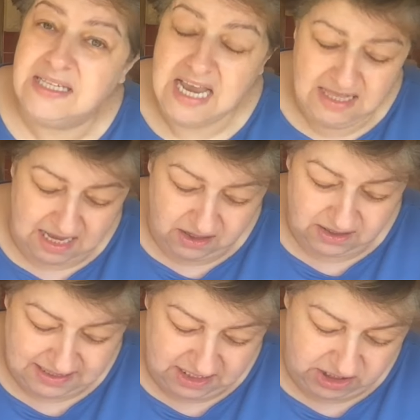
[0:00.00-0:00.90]
say that,
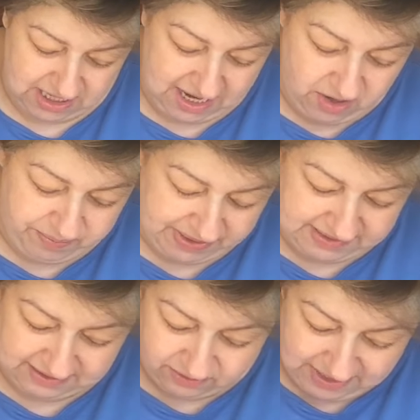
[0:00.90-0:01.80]
because actually up
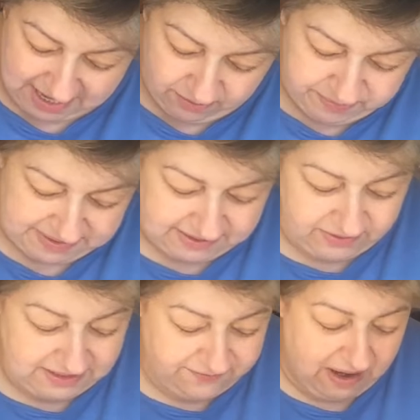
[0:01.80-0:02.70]

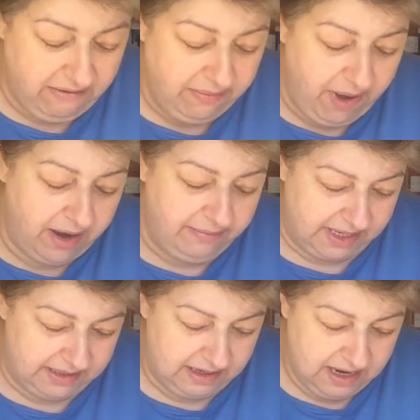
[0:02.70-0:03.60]
until this very
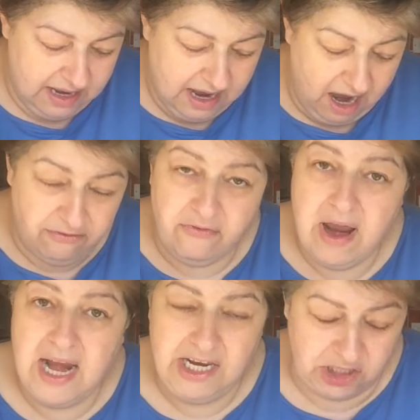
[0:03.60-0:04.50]
moment, I've
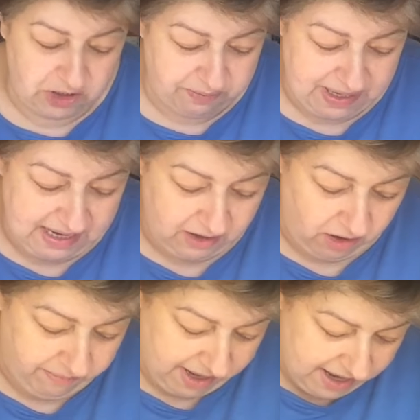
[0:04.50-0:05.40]
relished being
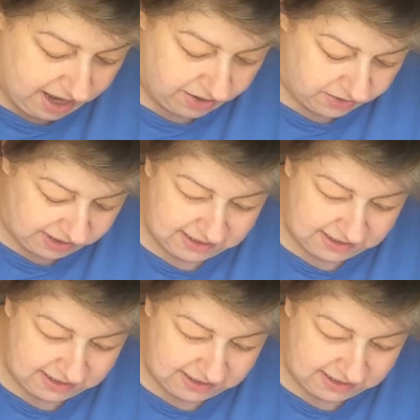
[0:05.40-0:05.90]
on my own.